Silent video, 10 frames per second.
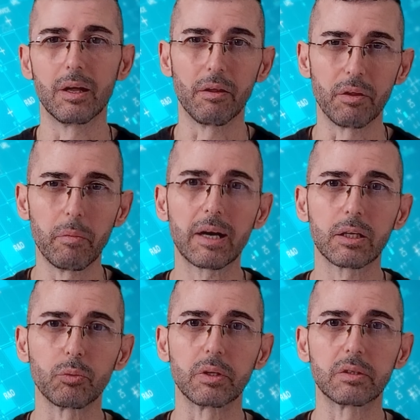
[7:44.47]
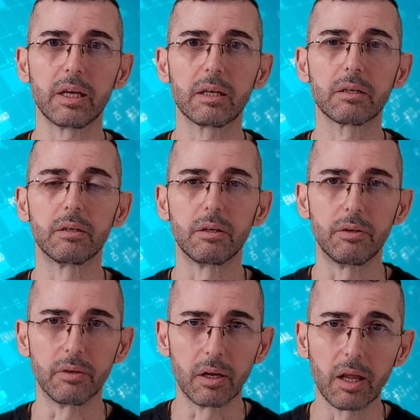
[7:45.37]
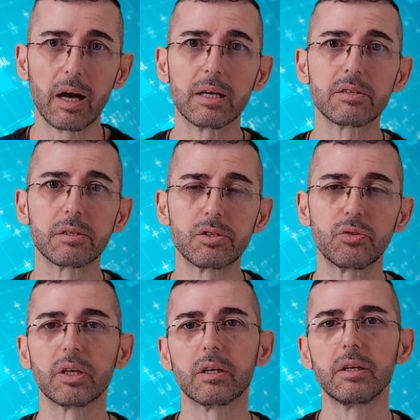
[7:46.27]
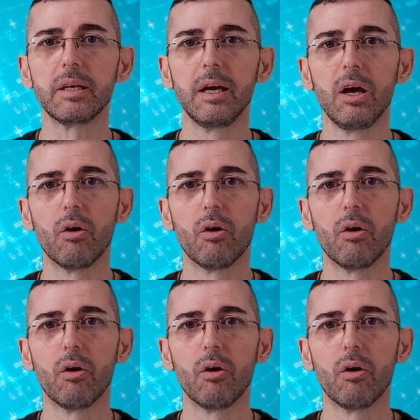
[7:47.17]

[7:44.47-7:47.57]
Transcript: the market will take relies strictly